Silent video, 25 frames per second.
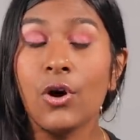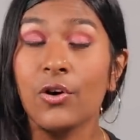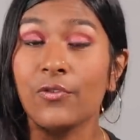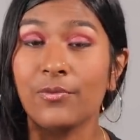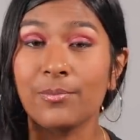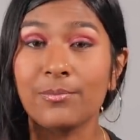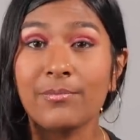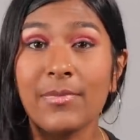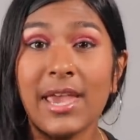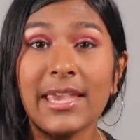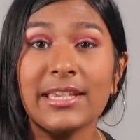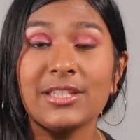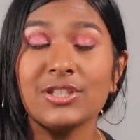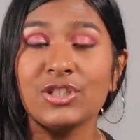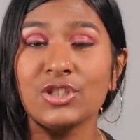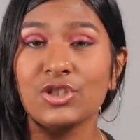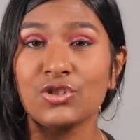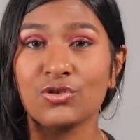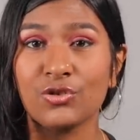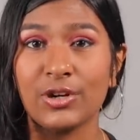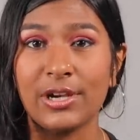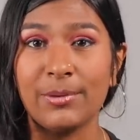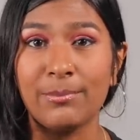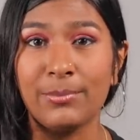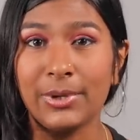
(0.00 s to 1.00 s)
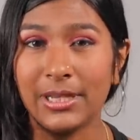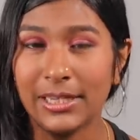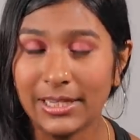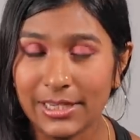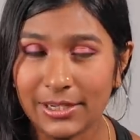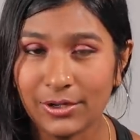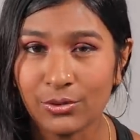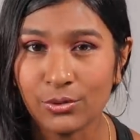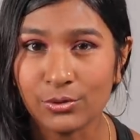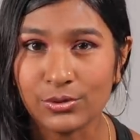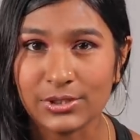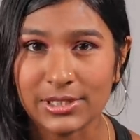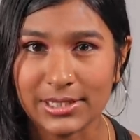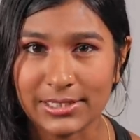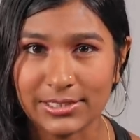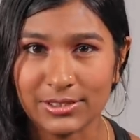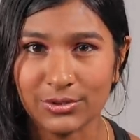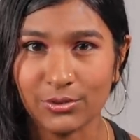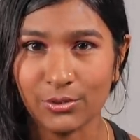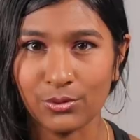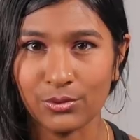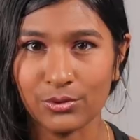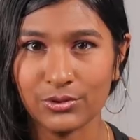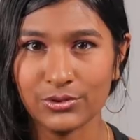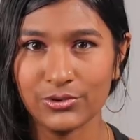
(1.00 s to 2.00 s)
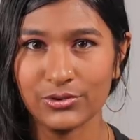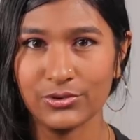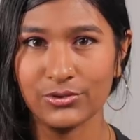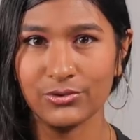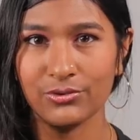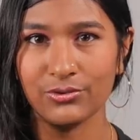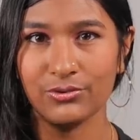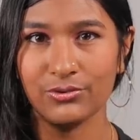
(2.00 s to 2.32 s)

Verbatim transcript: of mainstream political discourse.